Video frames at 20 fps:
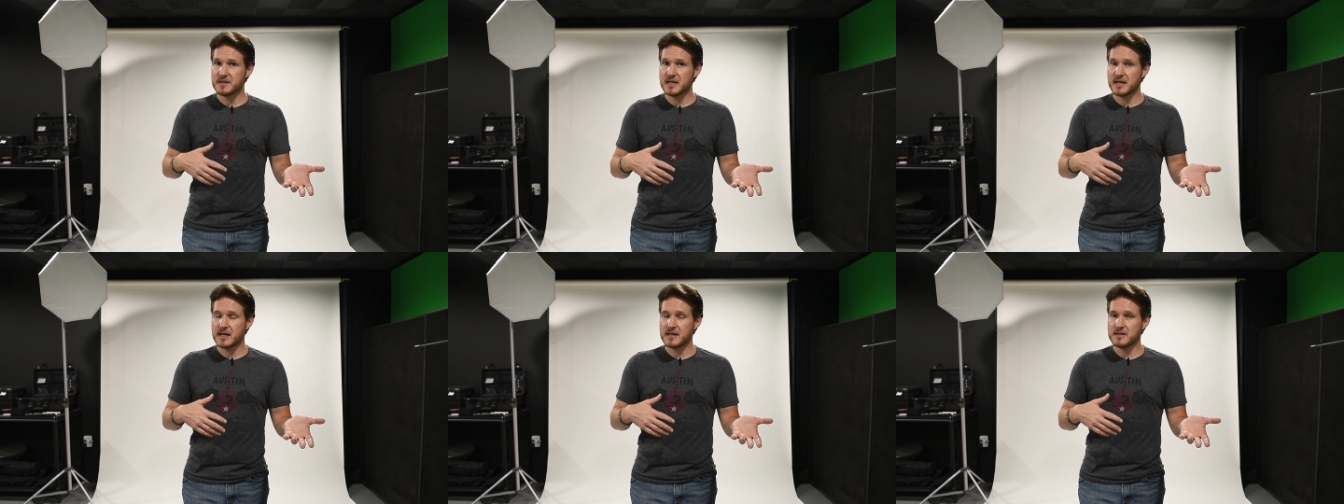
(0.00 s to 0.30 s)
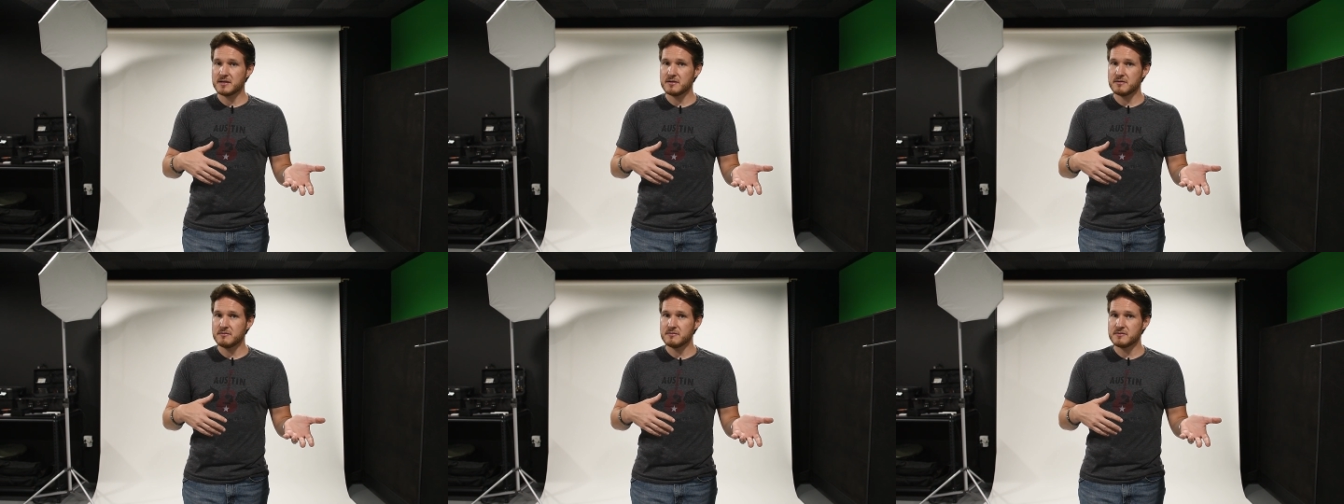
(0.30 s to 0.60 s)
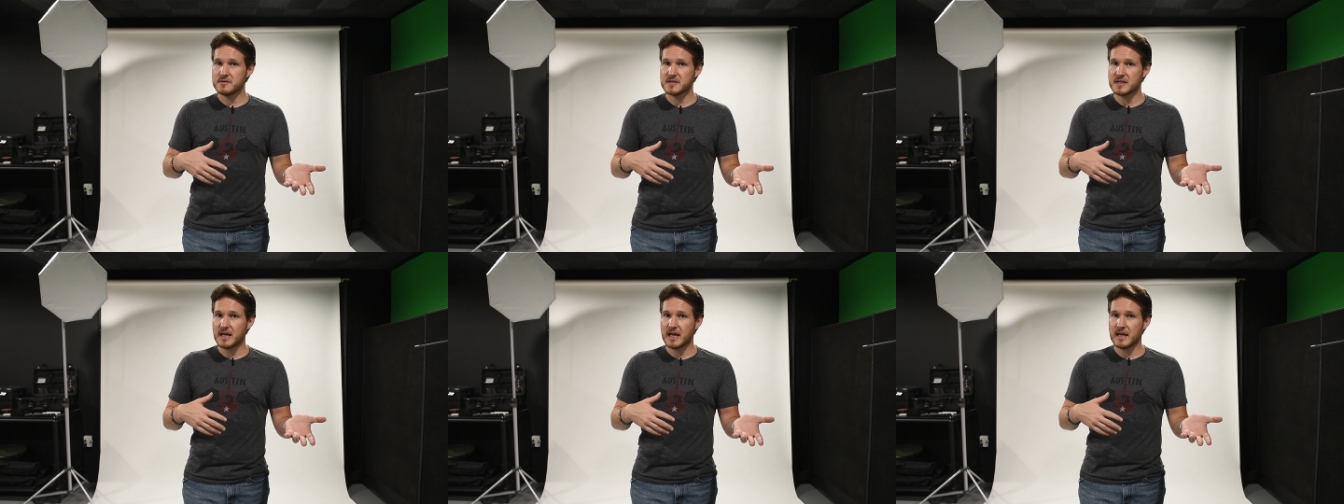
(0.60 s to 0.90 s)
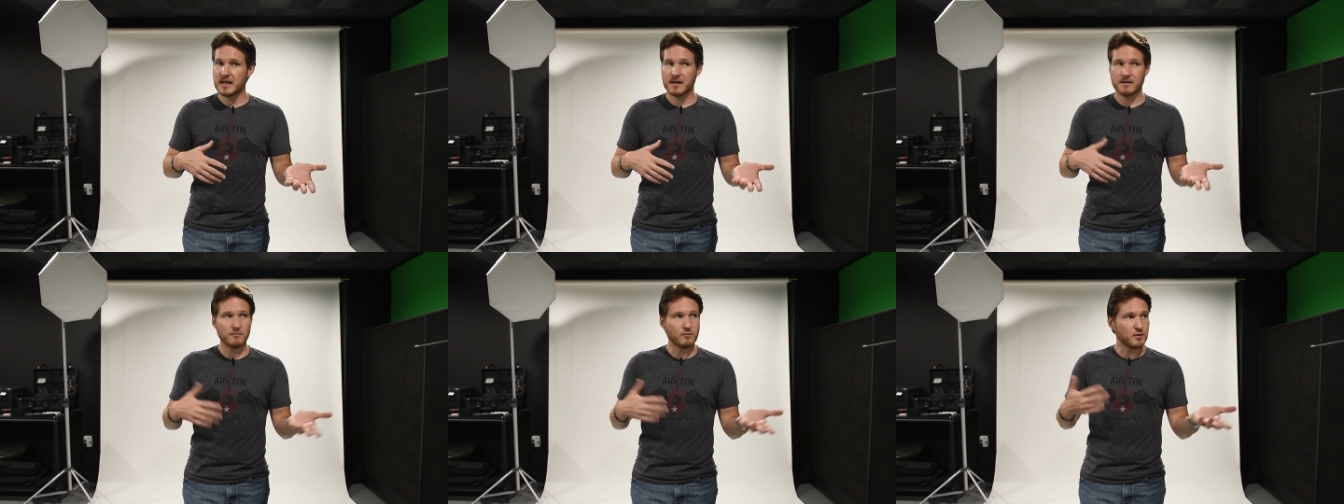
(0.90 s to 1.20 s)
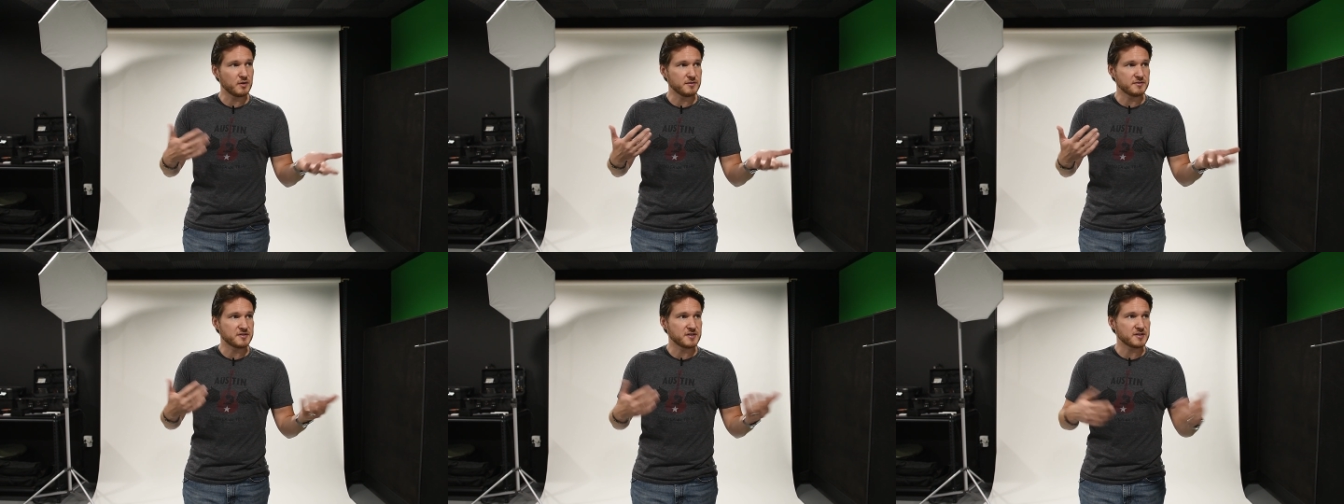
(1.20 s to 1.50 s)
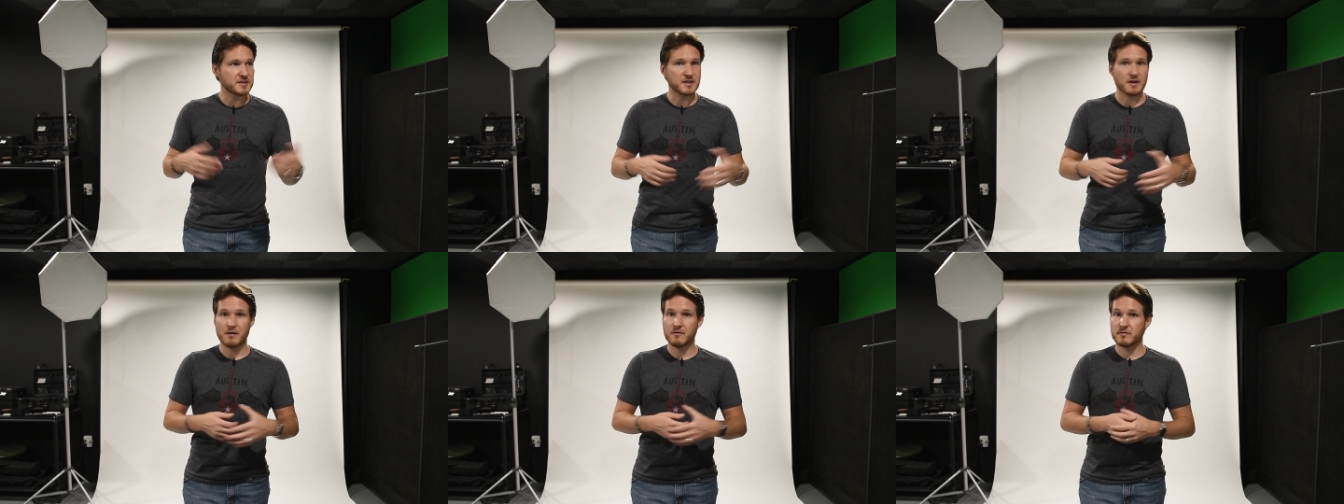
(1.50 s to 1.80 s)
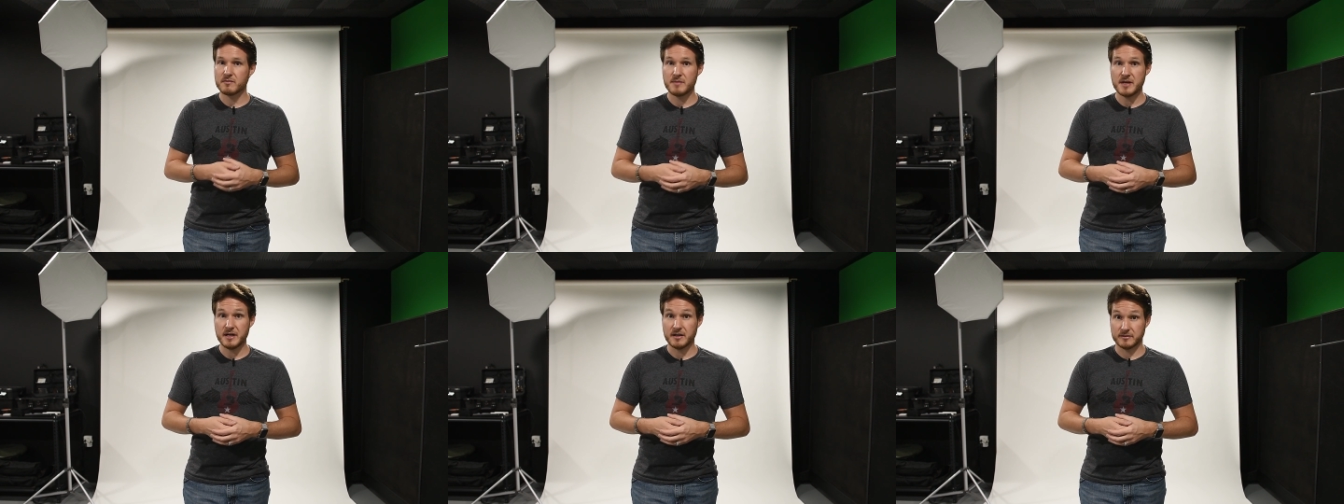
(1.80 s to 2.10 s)
that I use and we'll just go
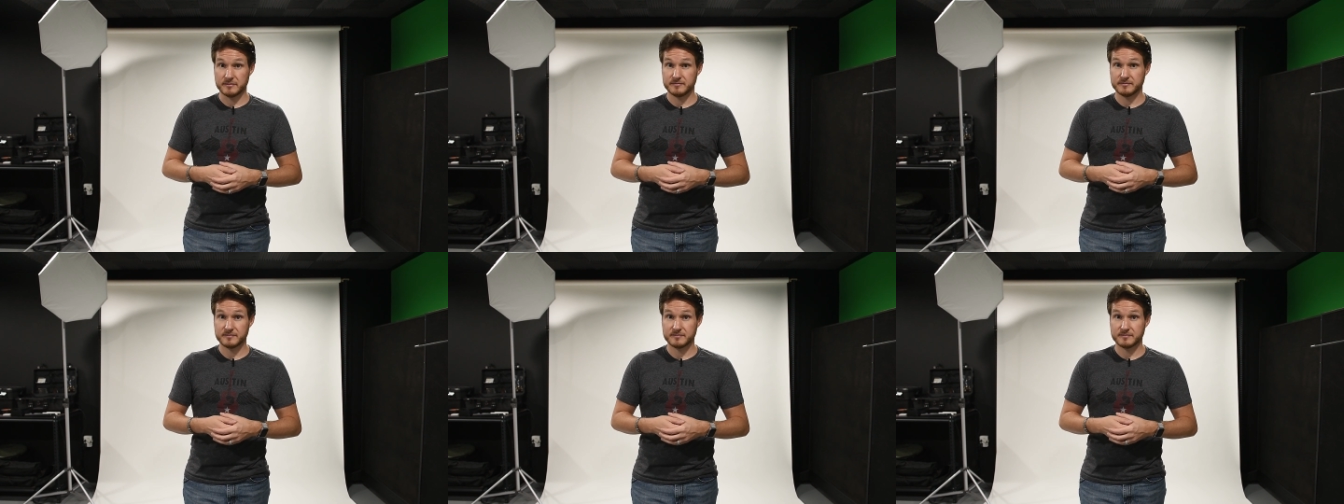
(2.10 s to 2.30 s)
from there.